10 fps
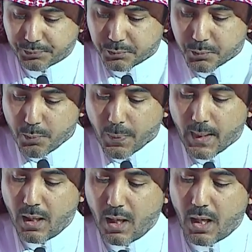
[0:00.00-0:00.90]

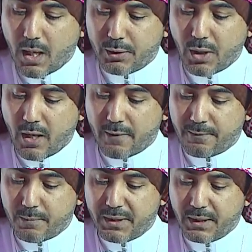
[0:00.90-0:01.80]
have a
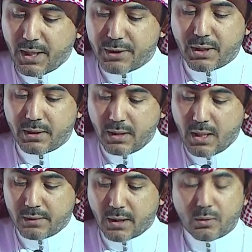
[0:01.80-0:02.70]
medication that
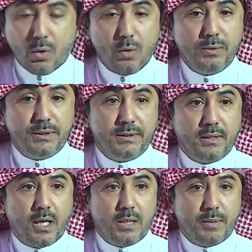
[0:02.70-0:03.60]
causes
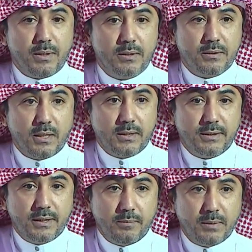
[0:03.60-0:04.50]
hypertriglyceridemia and you
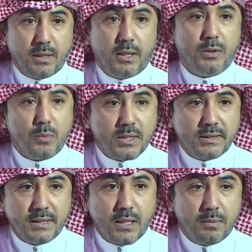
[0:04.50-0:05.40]
want to stable
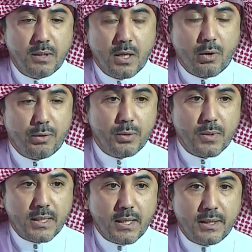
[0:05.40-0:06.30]
or you want to
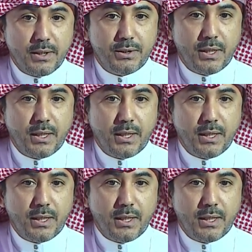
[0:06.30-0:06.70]
initiate